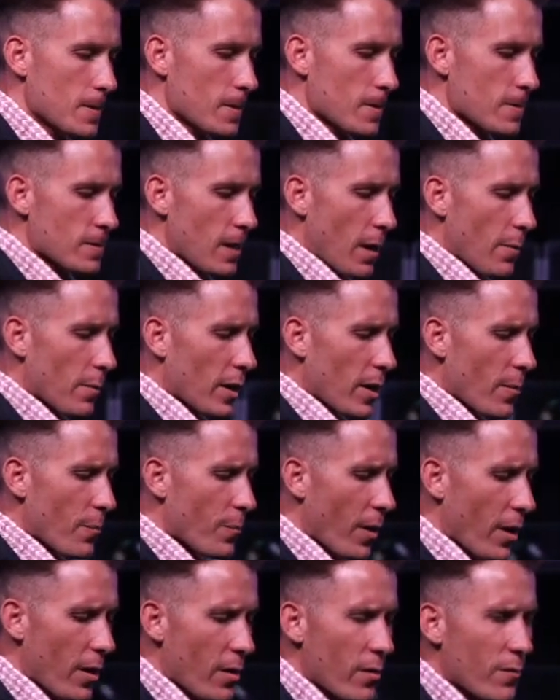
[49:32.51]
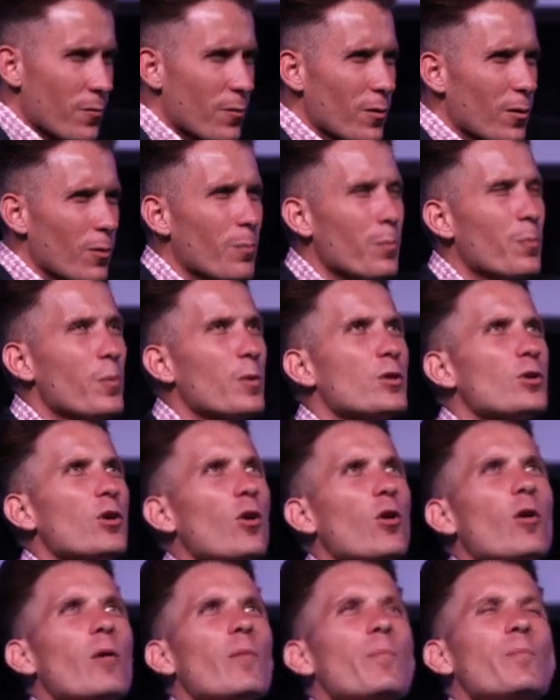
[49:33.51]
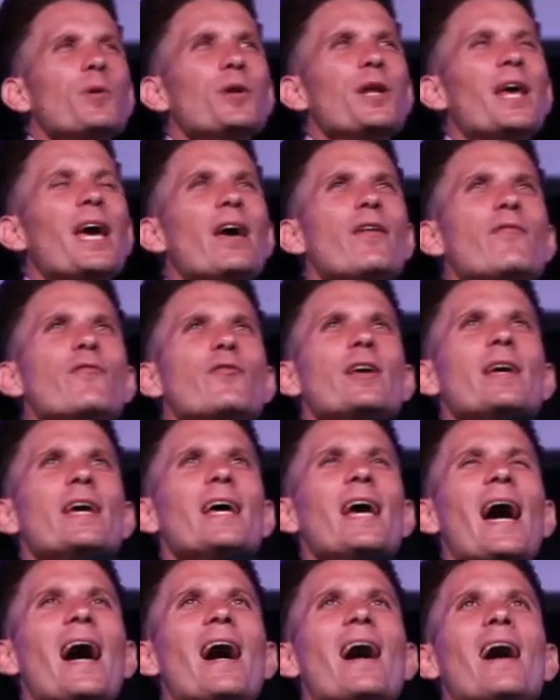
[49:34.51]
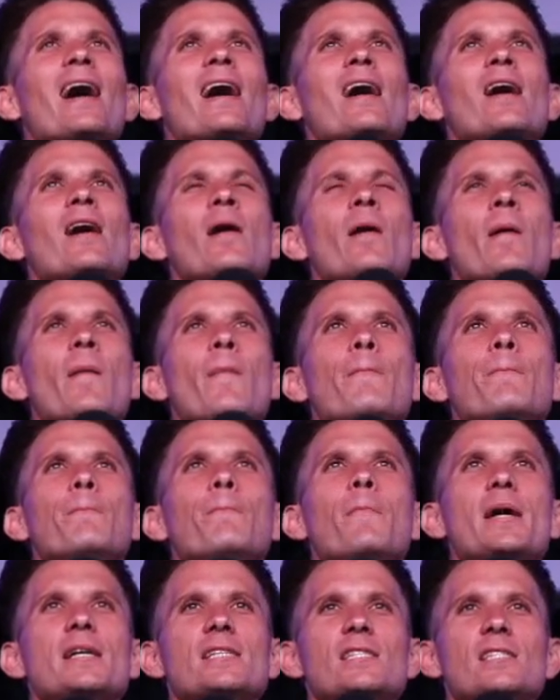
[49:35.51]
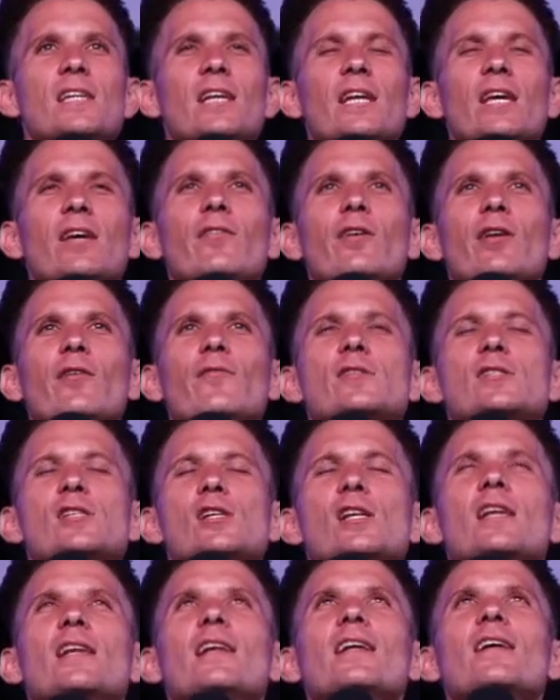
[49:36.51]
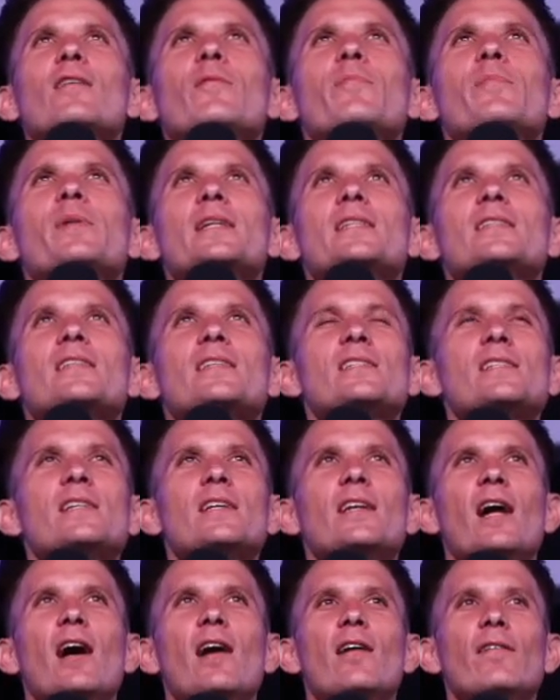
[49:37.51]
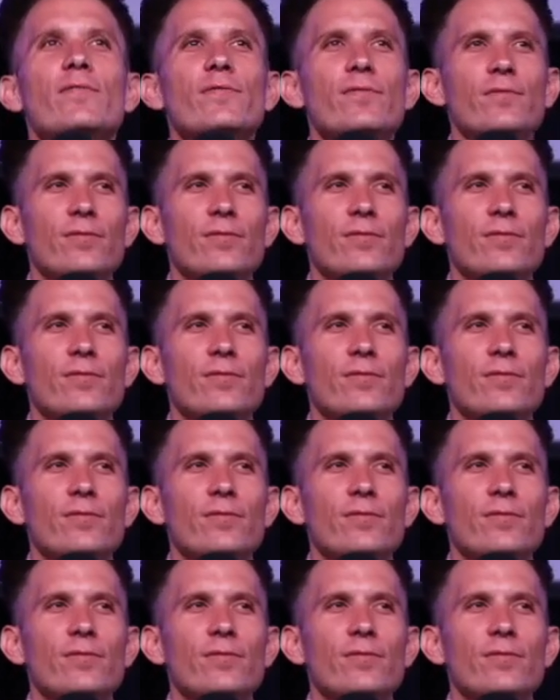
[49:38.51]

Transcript: So I'm going to pray if you put your put every mustard, even if it's a little bit, it's enough.